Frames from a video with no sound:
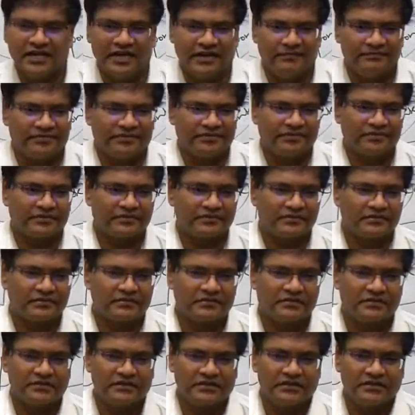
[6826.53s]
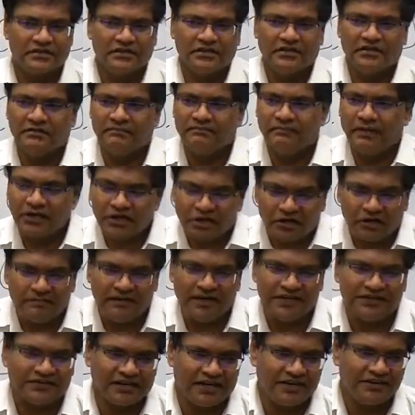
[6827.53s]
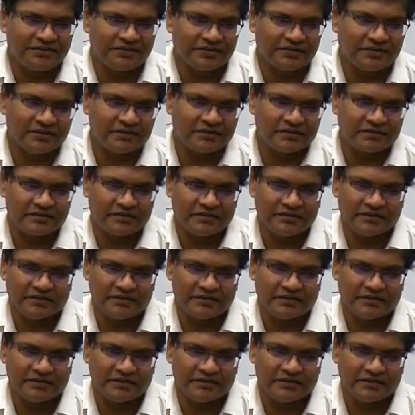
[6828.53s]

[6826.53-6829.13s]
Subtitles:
teams. But how many states?